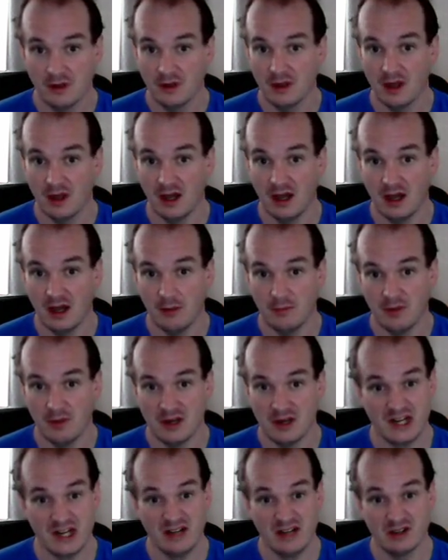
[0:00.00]
A
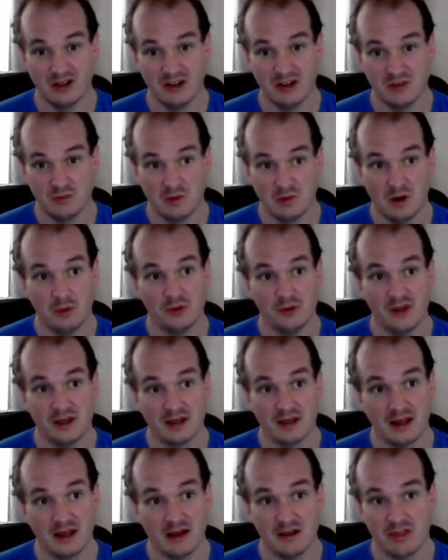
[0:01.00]
Shadow Guard of War will take
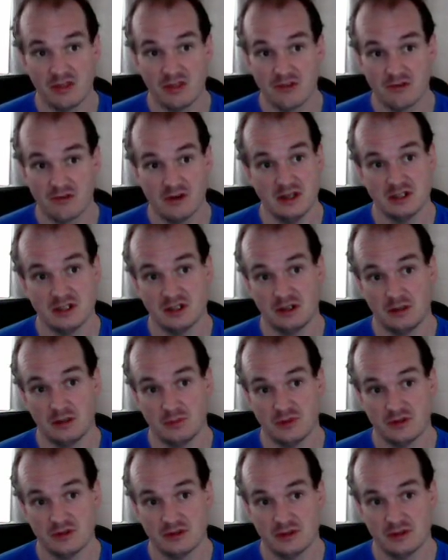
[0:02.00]
it out in 3
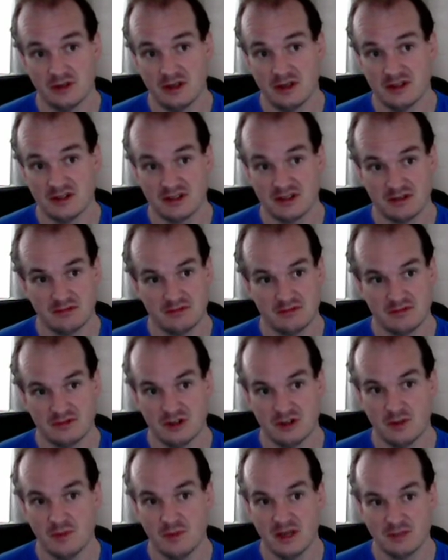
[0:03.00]
charms, so
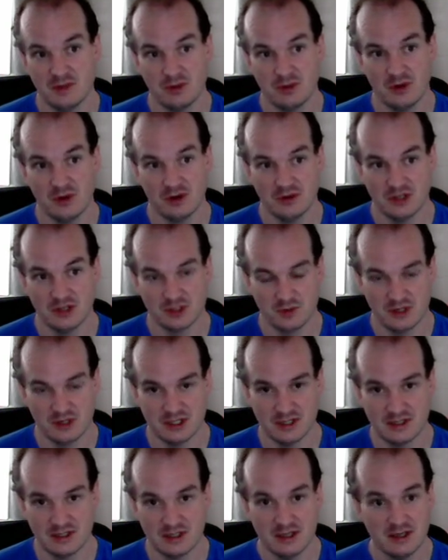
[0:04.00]
you best be quick on your
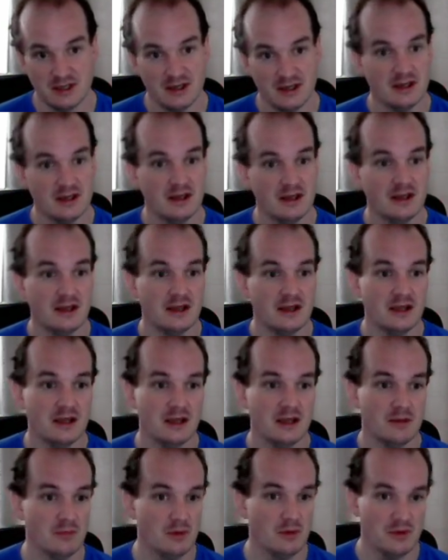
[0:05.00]
switches.
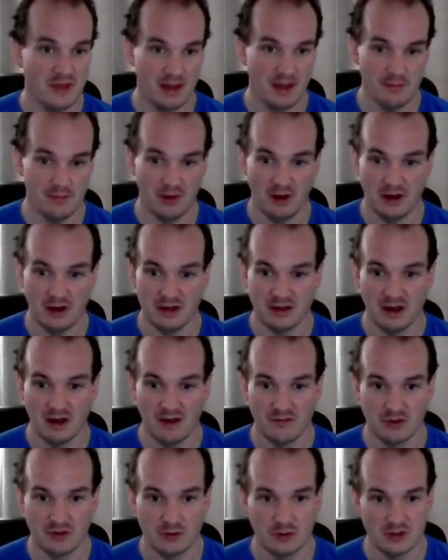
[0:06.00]
But with that in mind, I've
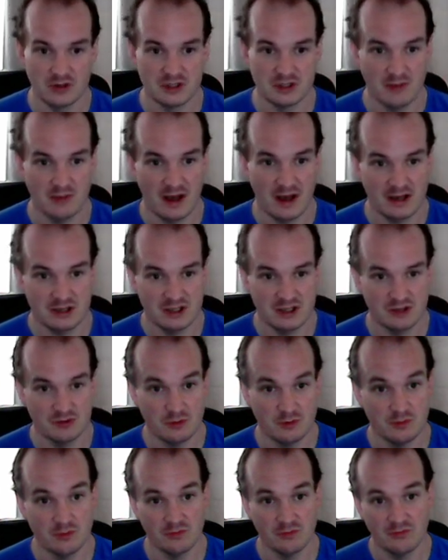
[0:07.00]
recorded some matches
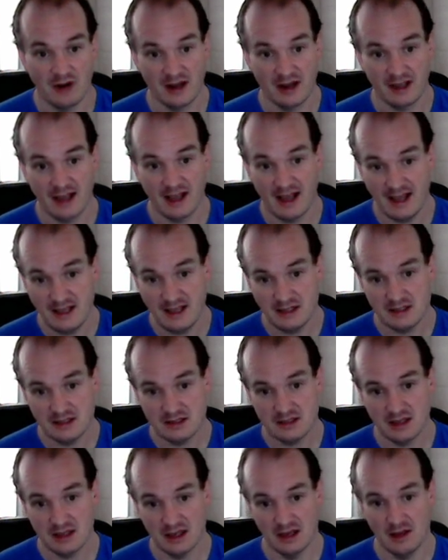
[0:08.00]
from rank 8.
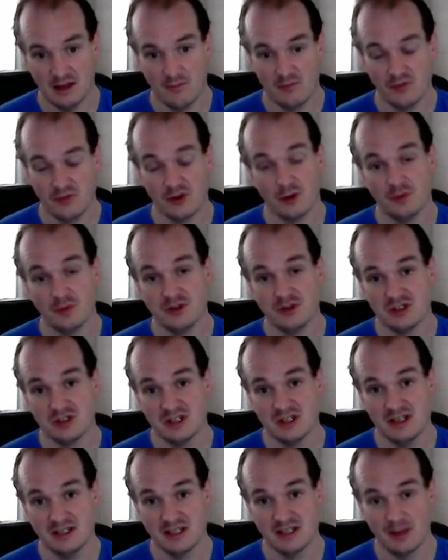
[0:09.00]
The competition is
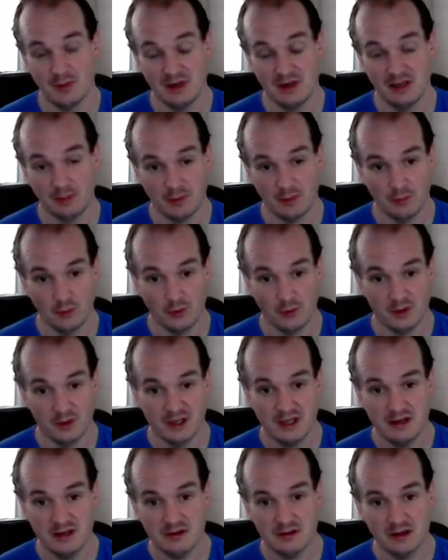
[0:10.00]
heating up a little bit more
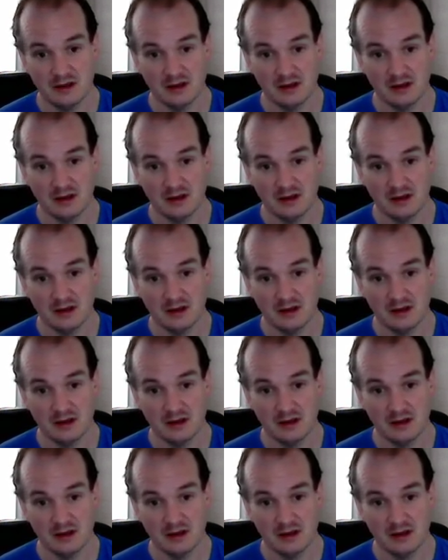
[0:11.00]
here,